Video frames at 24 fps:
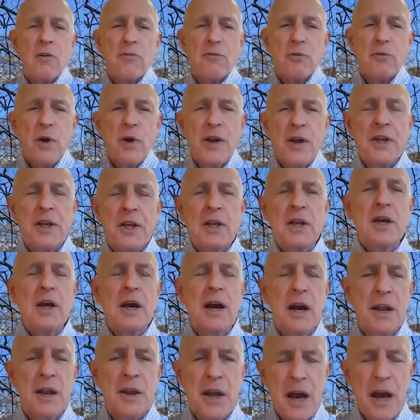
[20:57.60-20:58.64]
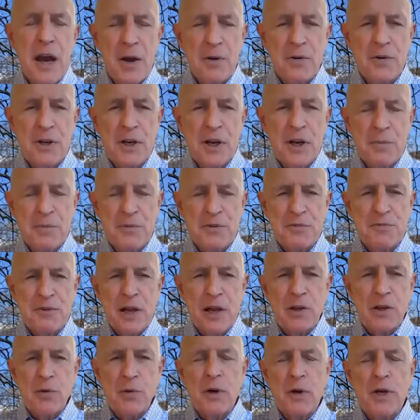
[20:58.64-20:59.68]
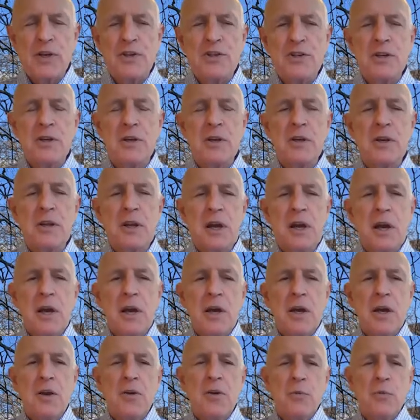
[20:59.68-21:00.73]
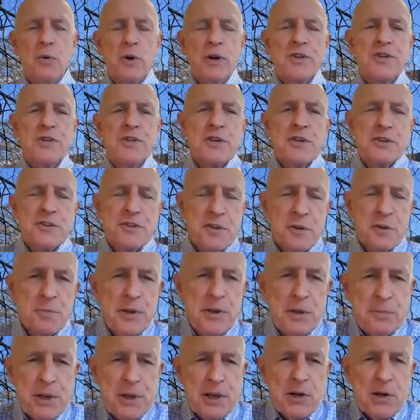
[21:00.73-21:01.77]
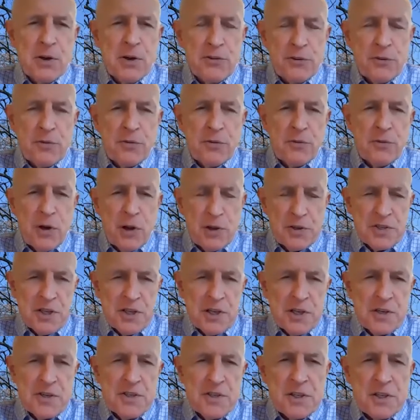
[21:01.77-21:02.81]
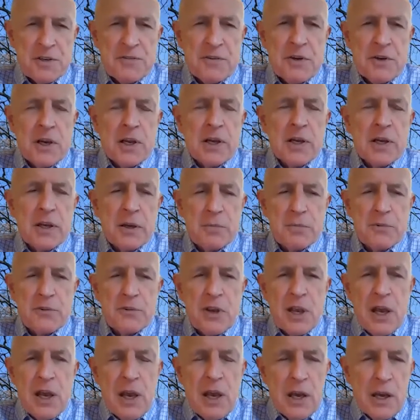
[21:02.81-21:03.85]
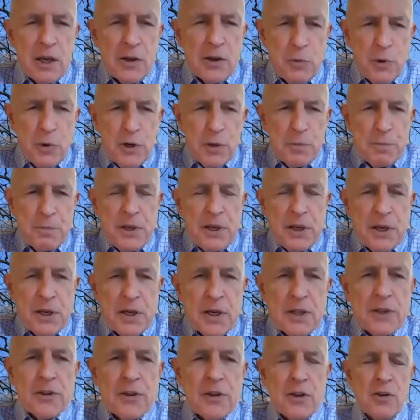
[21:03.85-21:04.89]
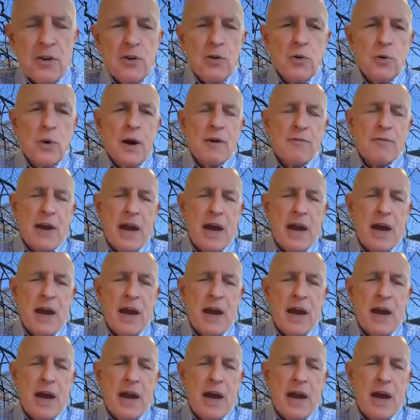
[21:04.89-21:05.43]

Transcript: running an outcomes evaluation in which, simply because of the volatility of claims, it would appear that you have